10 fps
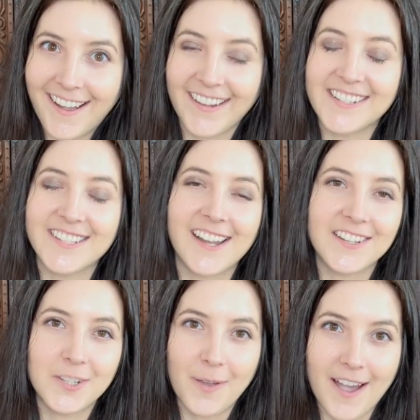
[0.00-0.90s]
I
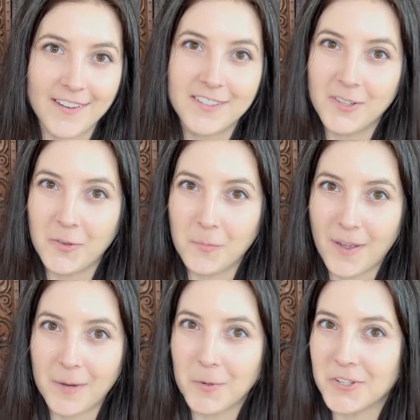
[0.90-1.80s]
decided to add to
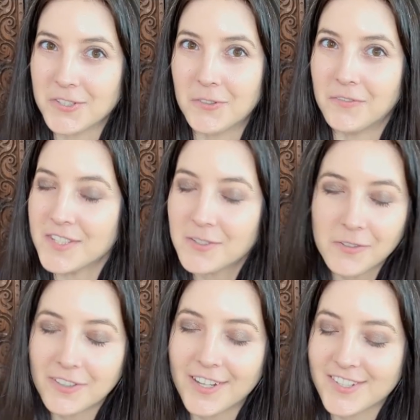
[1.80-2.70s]
my personal physical
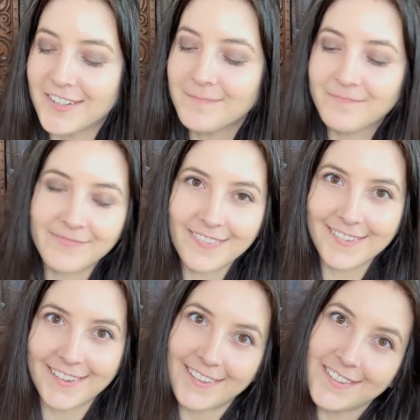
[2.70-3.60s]
collection
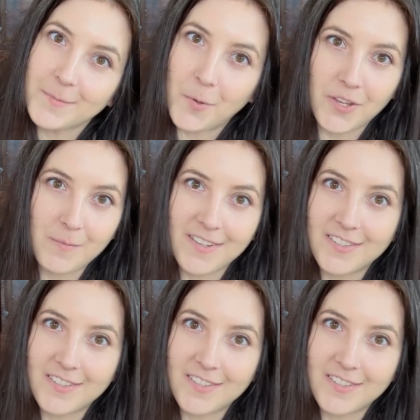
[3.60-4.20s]
is Pokemon